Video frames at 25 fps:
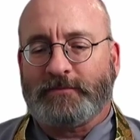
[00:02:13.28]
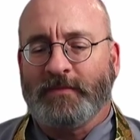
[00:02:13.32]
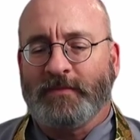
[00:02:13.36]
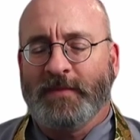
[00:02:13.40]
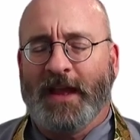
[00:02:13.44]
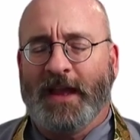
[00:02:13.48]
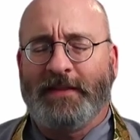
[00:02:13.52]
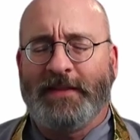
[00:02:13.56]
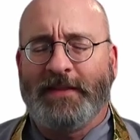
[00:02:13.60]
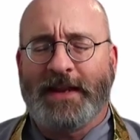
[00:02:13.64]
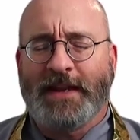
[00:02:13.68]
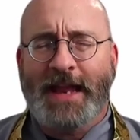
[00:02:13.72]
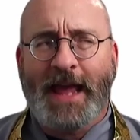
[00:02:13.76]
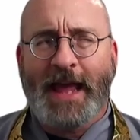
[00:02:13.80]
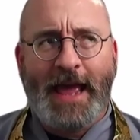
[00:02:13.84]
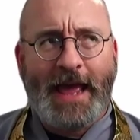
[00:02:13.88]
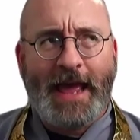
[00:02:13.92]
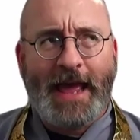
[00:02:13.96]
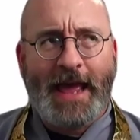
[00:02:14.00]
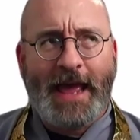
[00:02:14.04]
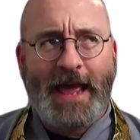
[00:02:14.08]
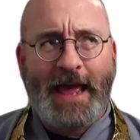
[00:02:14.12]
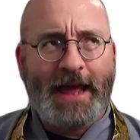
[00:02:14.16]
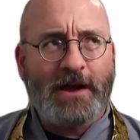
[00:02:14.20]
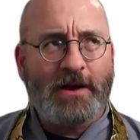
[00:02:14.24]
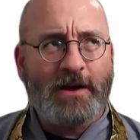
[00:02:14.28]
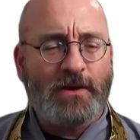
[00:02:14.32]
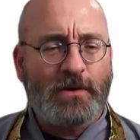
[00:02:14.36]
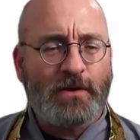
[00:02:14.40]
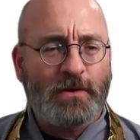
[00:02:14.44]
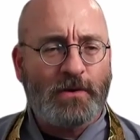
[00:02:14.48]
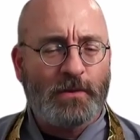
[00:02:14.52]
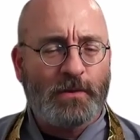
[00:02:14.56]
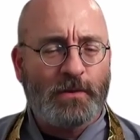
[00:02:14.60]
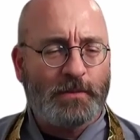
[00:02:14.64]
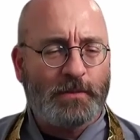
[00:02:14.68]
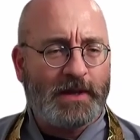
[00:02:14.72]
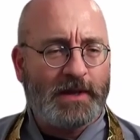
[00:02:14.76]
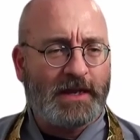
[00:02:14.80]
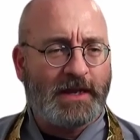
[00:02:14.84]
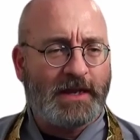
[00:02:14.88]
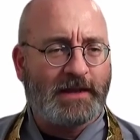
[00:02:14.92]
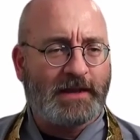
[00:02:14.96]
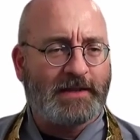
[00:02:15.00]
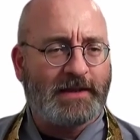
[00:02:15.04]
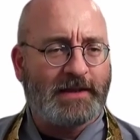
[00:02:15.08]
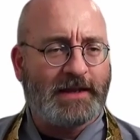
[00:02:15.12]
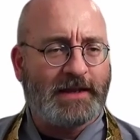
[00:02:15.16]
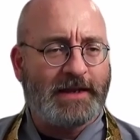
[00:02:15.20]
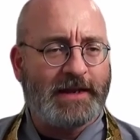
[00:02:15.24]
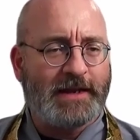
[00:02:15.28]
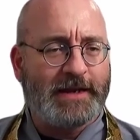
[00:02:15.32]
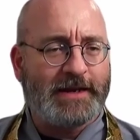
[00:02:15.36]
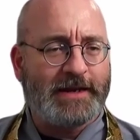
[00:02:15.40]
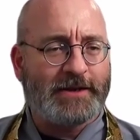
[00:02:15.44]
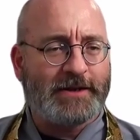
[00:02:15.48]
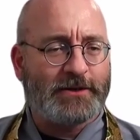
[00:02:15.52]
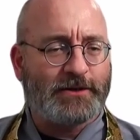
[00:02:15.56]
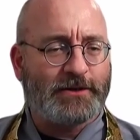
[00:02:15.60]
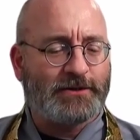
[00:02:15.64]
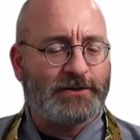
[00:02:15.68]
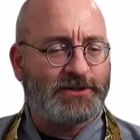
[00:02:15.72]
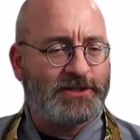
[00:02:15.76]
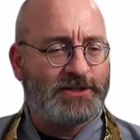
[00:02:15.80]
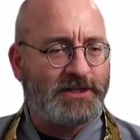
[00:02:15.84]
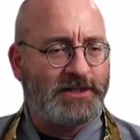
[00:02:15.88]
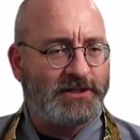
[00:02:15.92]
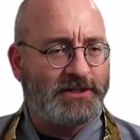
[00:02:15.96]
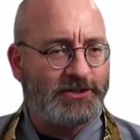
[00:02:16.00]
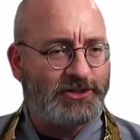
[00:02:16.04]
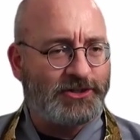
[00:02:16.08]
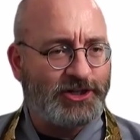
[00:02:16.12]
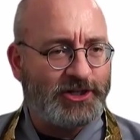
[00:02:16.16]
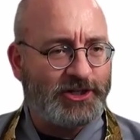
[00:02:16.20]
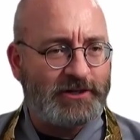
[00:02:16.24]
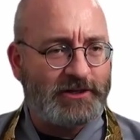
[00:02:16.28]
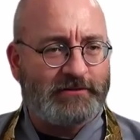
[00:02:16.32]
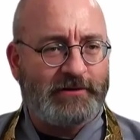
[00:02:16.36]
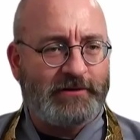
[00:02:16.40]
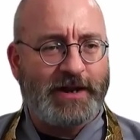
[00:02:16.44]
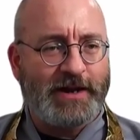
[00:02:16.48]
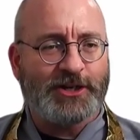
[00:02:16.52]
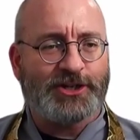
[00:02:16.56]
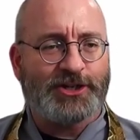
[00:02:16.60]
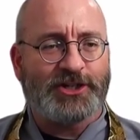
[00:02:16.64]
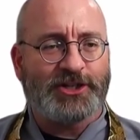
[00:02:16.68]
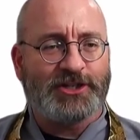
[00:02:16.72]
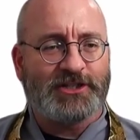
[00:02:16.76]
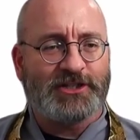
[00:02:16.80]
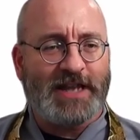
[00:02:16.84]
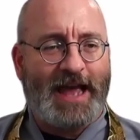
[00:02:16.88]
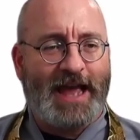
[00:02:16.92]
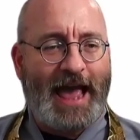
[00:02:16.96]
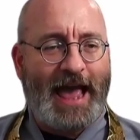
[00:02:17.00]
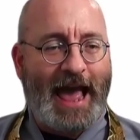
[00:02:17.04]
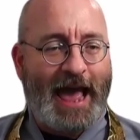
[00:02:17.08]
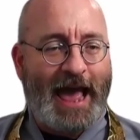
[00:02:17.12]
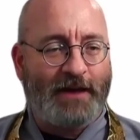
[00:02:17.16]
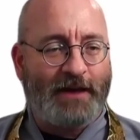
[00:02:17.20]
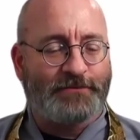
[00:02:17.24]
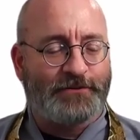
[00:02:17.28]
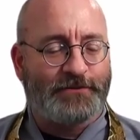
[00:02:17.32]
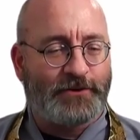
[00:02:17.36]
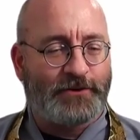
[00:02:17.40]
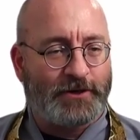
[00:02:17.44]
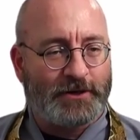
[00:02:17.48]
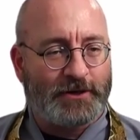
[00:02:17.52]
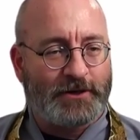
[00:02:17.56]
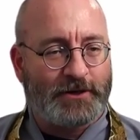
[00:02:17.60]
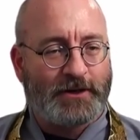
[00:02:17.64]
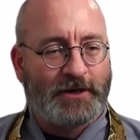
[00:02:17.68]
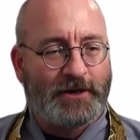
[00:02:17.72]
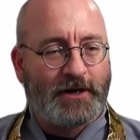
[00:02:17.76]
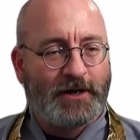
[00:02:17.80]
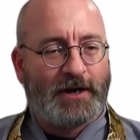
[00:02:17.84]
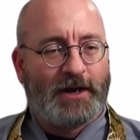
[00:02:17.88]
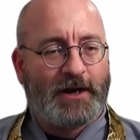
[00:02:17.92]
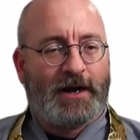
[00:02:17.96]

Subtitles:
And then how in the years and generations after